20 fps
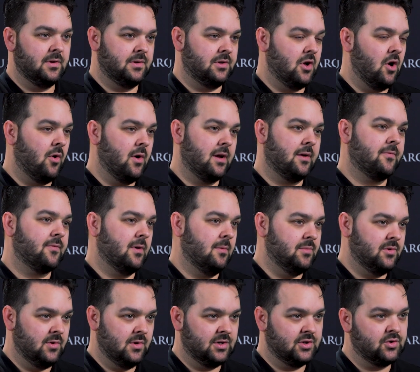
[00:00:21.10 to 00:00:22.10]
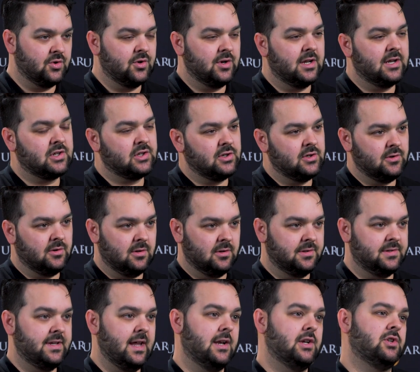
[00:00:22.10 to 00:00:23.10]
Going from doing traditional
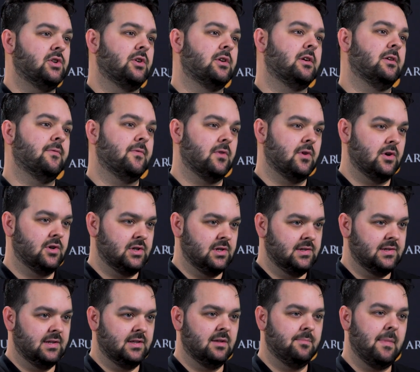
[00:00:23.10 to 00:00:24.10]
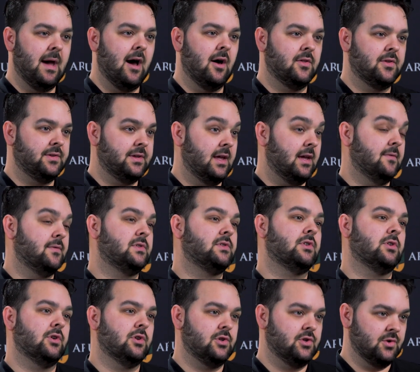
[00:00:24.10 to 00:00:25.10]
denture conversions in the mouth day of
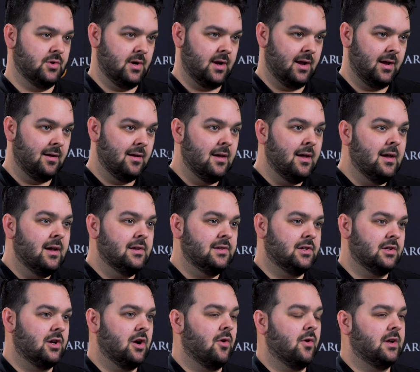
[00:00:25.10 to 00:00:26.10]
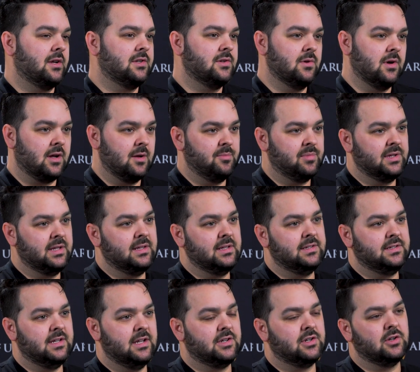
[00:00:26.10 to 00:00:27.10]
surgery to going to a completely
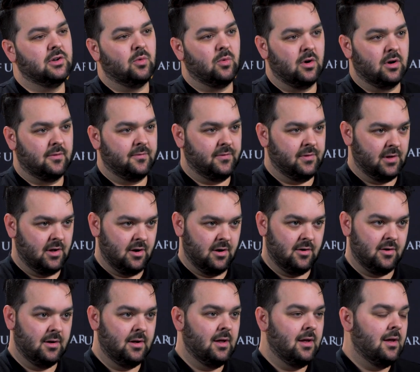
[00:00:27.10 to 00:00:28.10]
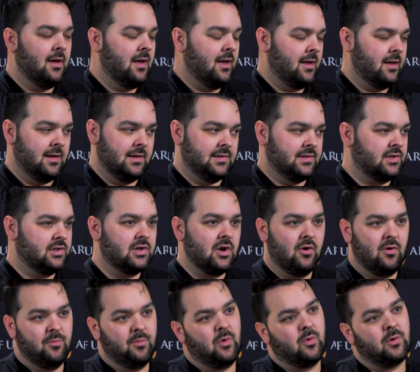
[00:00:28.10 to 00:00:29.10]
digital workflow is
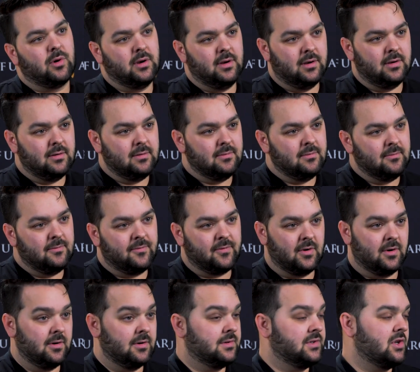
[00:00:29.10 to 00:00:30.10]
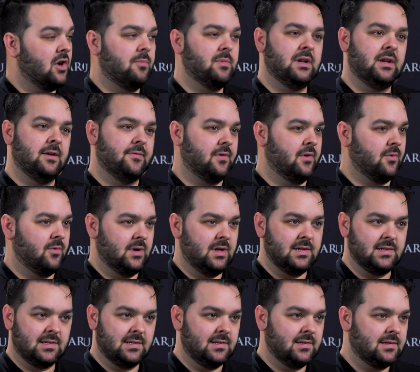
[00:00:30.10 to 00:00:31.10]
so important for so many different
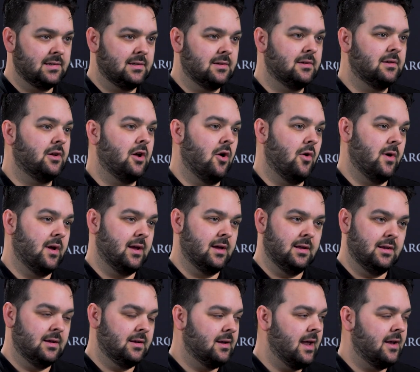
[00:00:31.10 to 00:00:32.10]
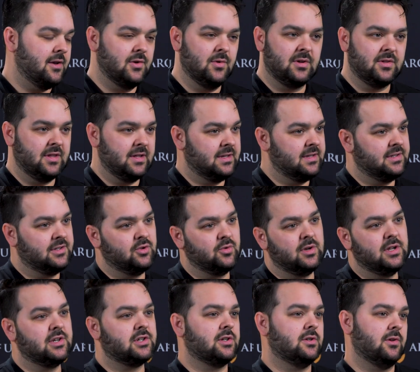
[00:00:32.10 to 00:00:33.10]
reasons. Going and doing the
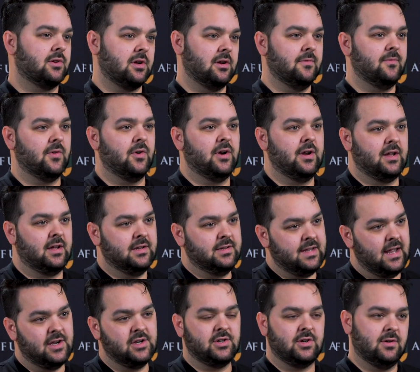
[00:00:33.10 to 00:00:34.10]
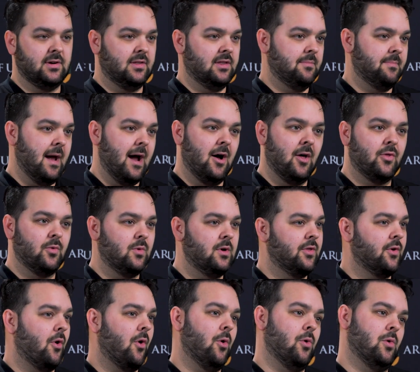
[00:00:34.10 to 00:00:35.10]
traditional converting a denture in the mouth with
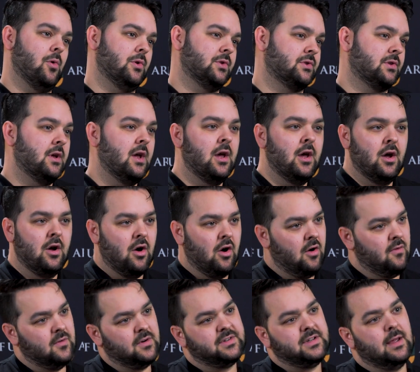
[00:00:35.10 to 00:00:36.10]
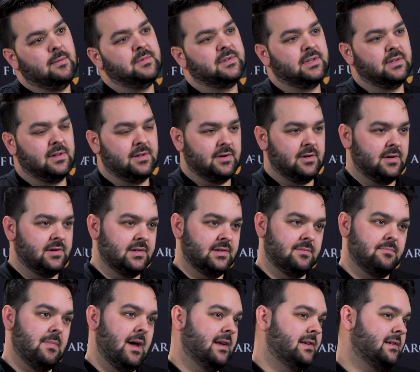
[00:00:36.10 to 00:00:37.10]
holes over temp cylinders
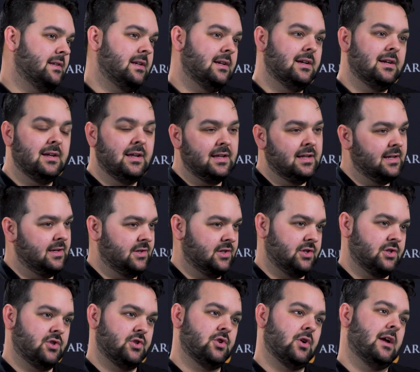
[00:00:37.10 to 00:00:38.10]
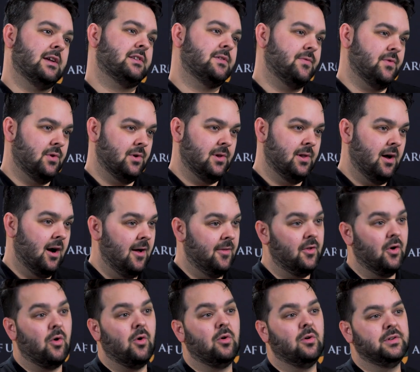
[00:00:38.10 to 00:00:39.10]
is messy, it's stressful on the
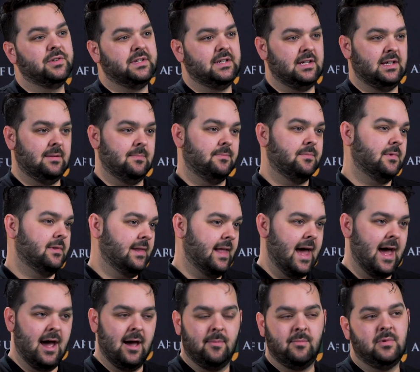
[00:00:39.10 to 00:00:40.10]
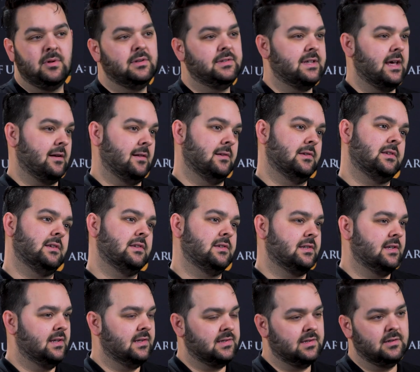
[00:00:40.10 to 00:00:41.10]
whole team, lab, dental
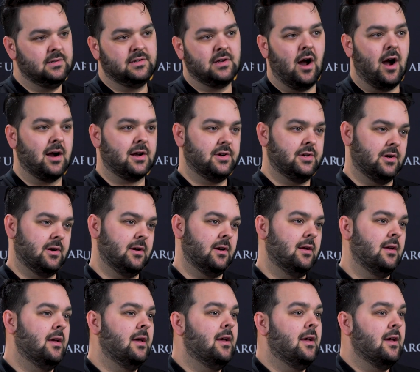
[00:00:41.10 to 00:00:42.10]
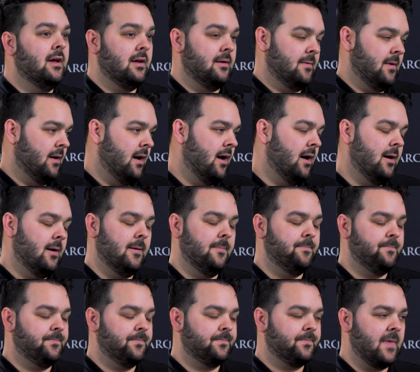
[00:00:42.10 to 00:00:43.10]
assistants, doctor,
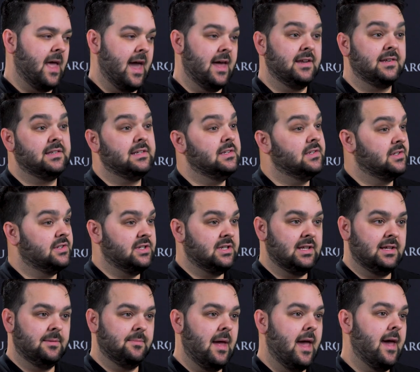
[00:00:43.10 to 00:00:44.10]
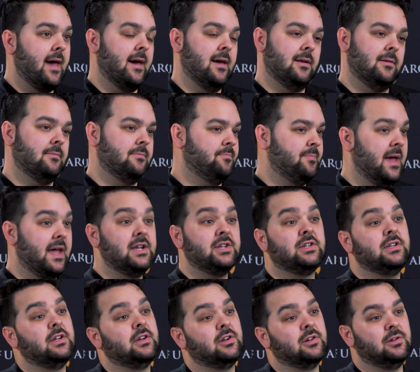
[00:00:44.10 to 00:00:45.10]
anesthesia team, and
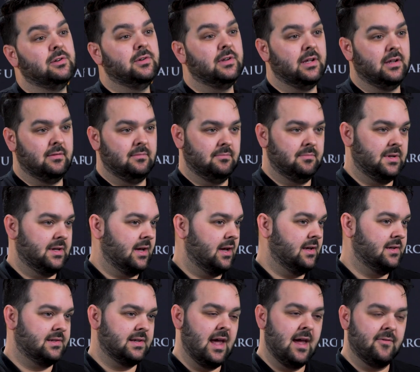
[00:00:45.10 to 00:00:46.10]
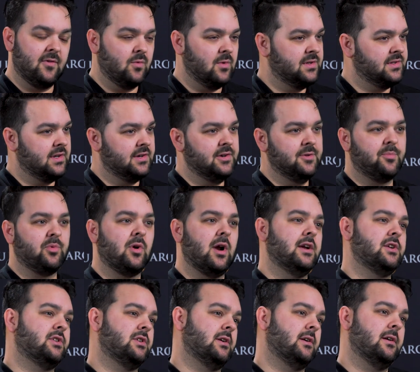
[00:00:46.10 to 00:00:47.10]
patient included, because everyone's under
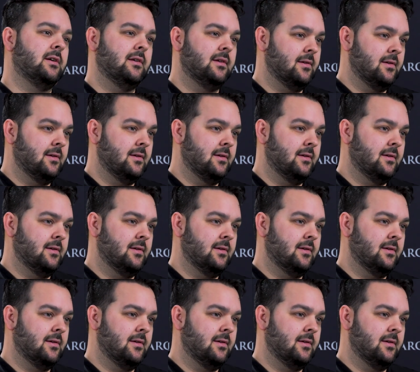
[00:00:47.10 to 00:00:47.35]
pressure.